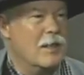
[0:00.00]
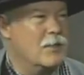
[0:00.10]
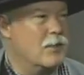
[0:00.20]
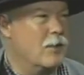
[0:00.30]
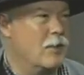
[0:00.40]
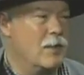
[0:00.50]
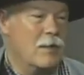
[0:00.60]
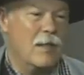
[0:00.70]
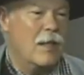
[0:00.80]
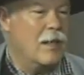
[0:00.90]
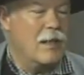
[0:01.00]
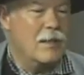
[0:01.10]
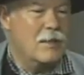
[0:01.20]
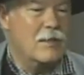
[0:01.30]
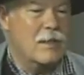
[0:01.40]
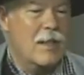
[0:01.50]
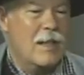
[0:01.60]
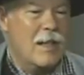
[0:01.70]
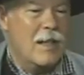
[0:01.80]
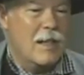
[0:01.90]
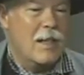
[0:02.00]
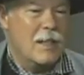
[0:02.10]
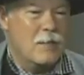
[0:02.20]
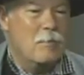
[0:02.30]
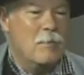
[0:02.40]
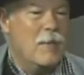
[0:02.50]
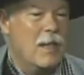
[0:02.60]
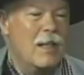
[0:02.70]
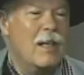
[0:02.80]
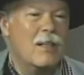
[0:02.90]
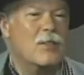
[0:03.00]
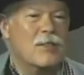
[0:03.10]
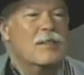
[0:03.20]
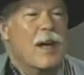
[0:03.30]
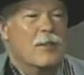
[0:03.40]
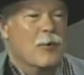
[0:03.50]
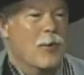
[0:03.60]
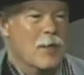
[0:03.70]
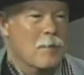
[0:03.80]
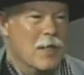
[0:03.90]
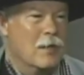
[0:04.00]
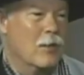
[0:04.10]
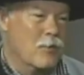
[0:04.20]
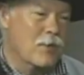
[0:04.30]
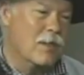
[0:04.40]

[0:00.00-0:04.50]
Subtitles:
So it is not going to be closed.